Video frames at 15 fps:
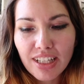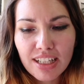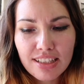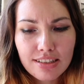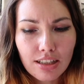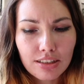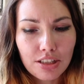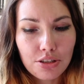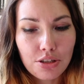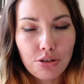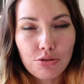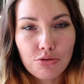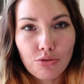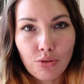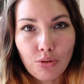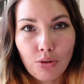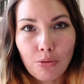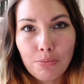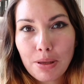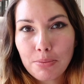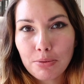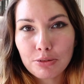and I started to
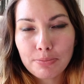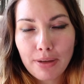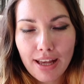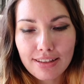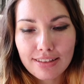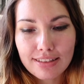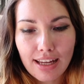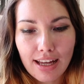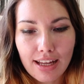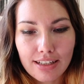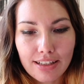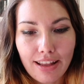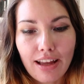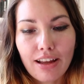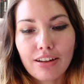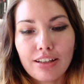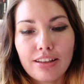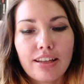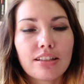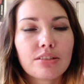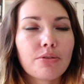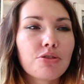draw people's pets and that kind of
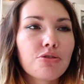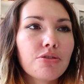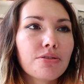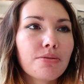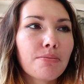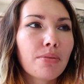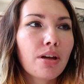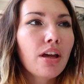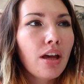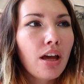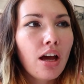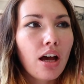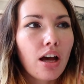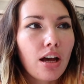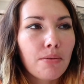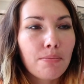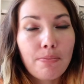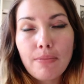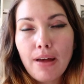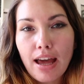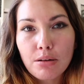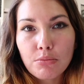thing. So I drew some
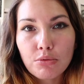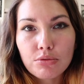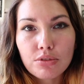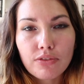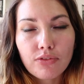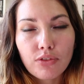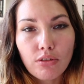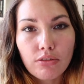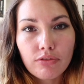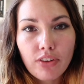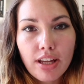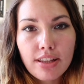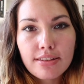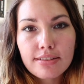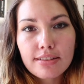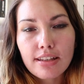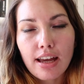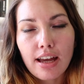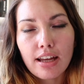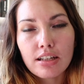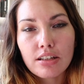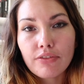animals for friends
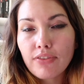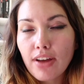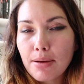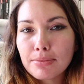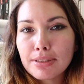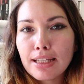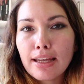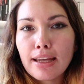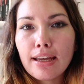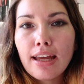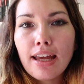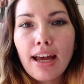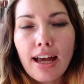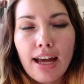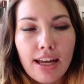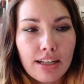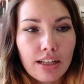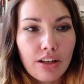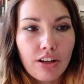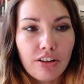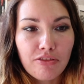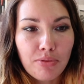and family and
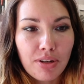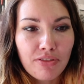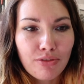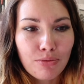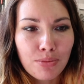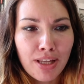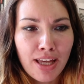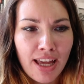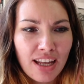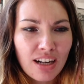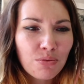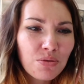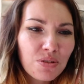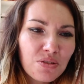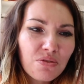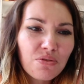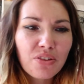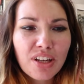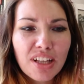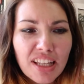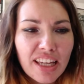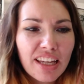kind of went from there, and I wasn't
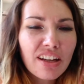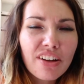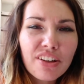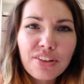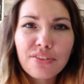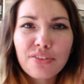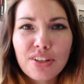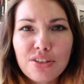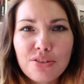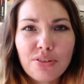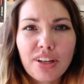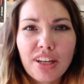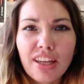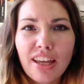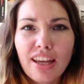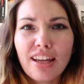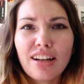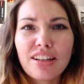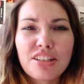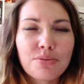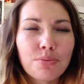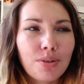really kind of enjoying it,
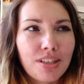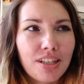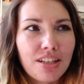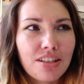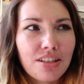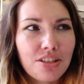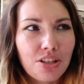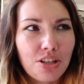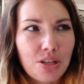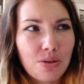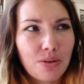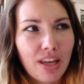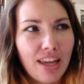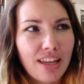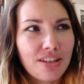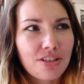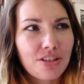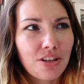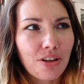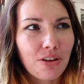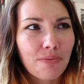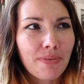and I just wanted to get
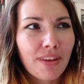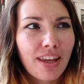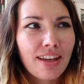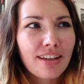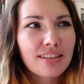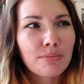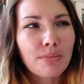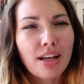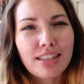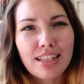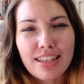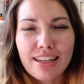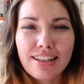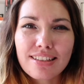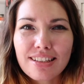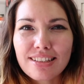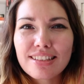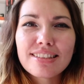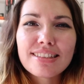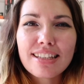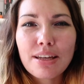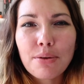into some other things just
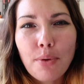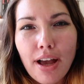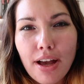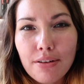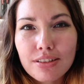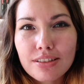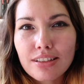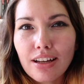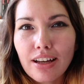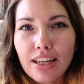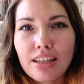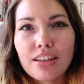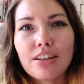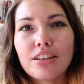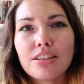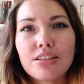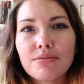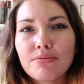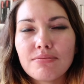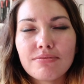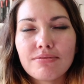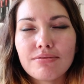to see what else I could
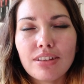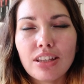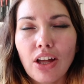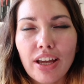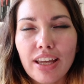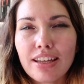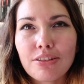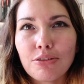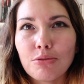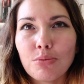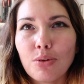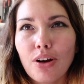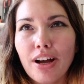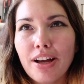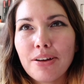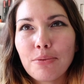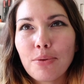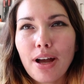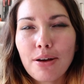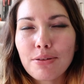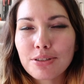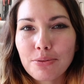like, or
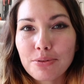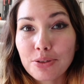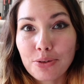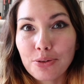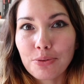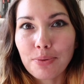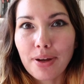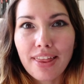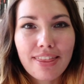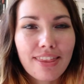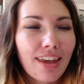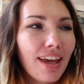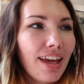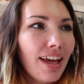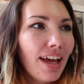what else I was good with.